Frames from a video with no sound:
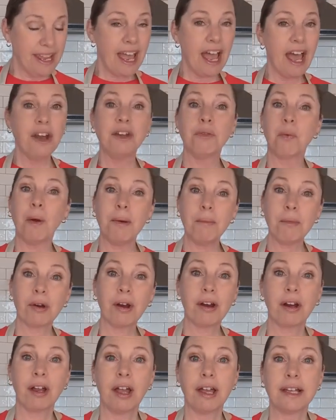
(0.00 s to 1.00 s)
And one
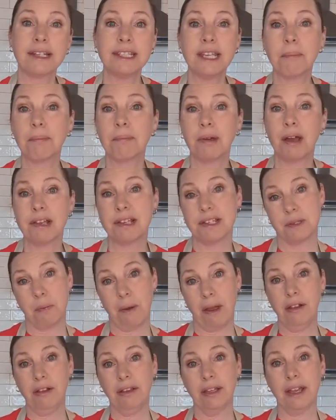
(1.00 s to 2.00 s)
more tip as
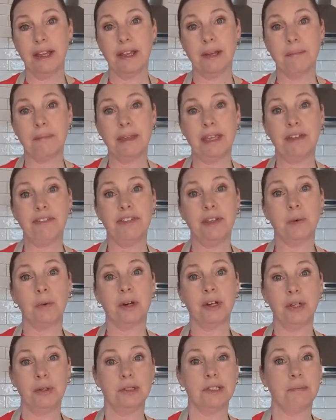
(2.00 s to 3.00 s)
well, if you
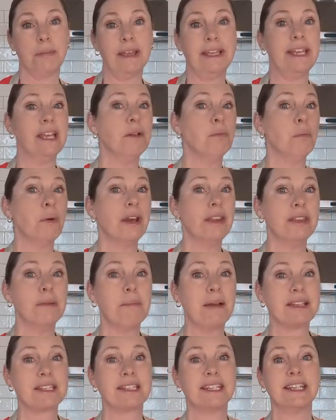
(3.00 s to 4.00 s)
are new to baking, one of the
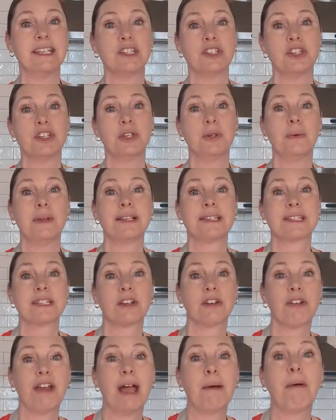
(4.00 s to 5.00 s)
best things to do is to
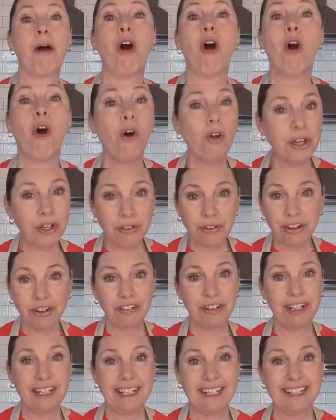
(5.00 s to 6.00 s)
grab all your
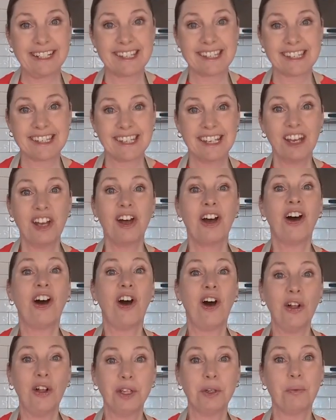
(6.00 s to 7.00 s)
ingredients
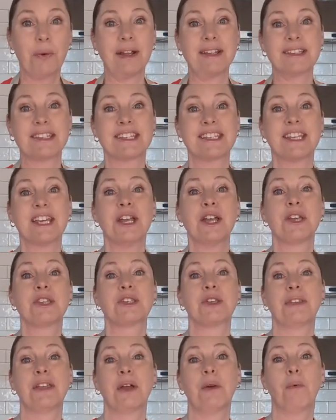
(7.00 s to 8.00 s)
all at once,
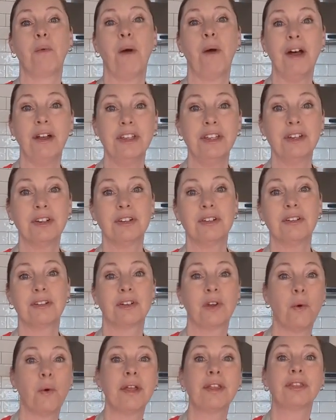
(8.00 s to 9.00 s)
so that while you're
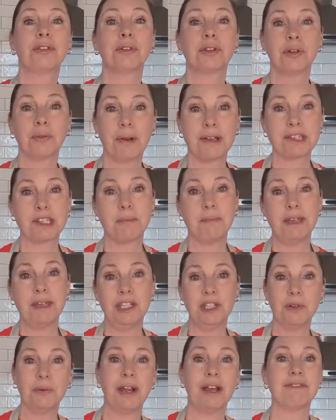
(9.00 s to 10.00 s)
going through the recipe, you
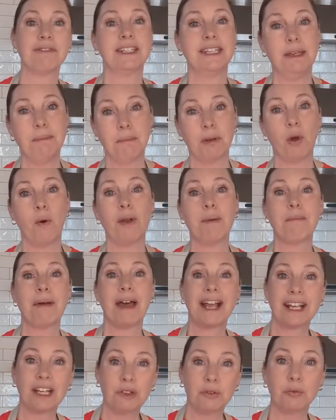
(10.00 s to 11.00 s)
don't have to keep going
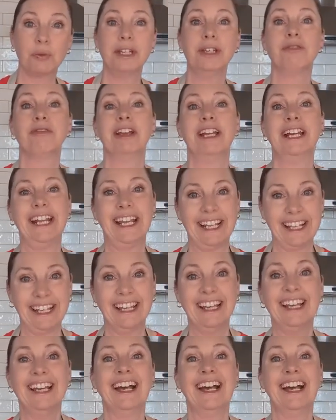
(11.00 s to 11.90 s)
back and rereading